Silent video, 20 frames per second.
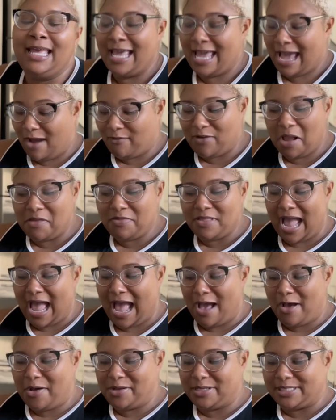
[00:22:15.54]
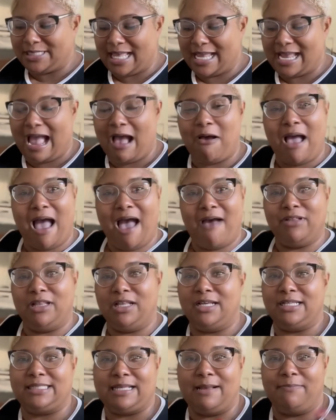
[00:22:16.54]
around the house, like, I'll have a
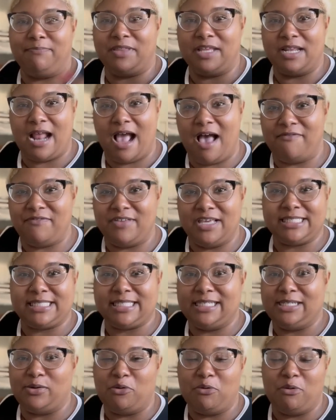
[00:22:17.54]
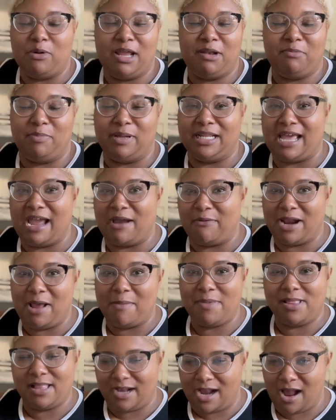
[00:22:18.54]
little something obviously on, but like when
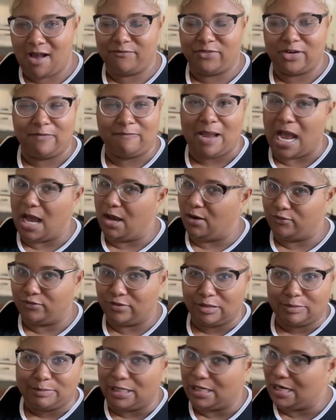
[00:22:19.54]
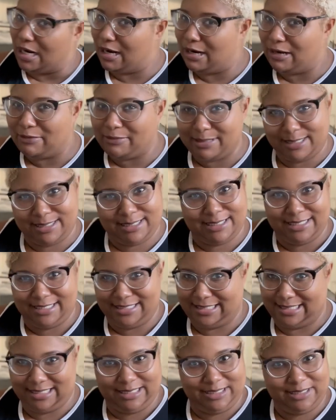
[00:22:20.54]
I'm in the comfort of my own room, your girl is
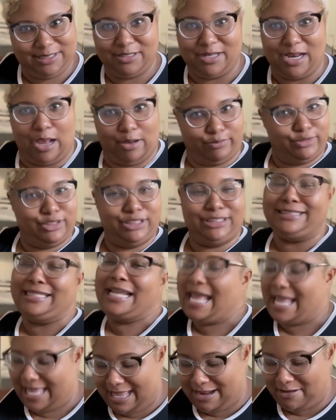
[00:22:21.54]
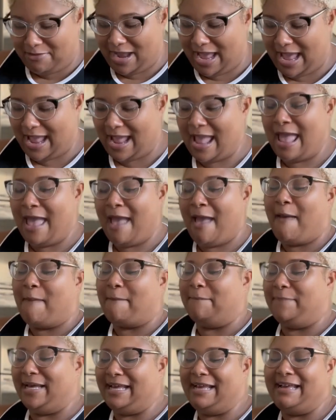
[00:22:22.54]
just, you know, she's naked, okay?
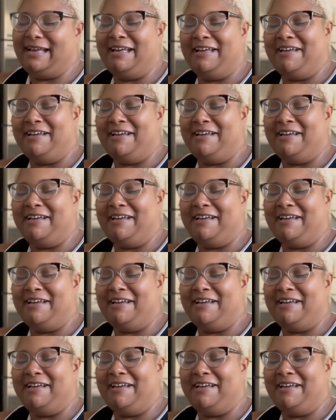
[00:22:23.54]
But